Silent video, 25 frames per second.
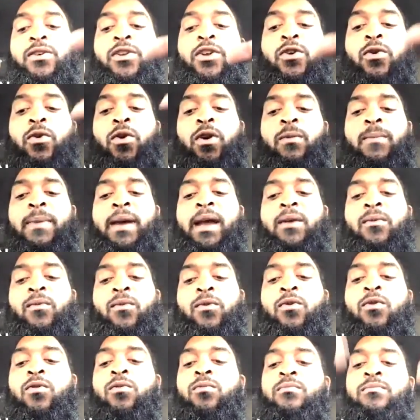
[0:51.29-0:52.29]
So your quarterback
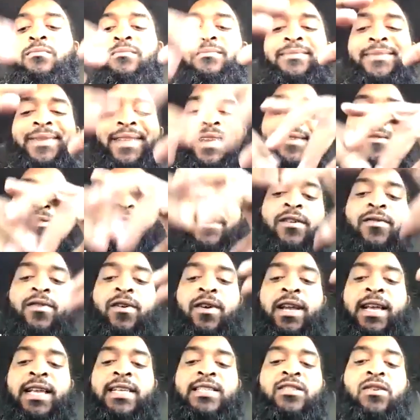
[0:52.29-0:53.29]
room, even though
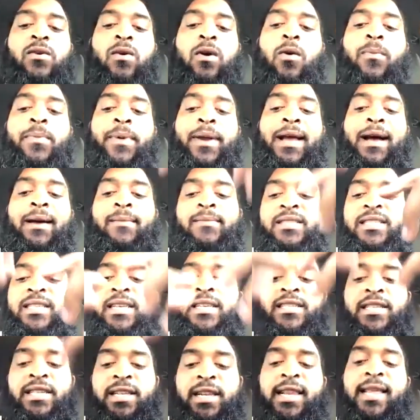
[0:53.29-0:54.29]
there is no open
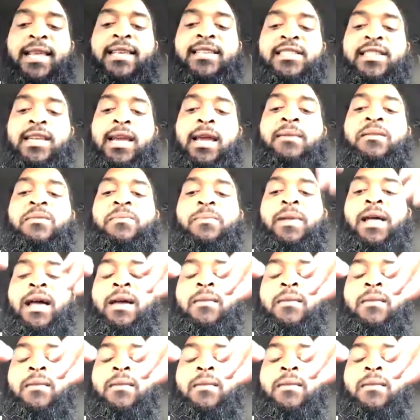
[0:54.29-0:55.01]
competition, it is James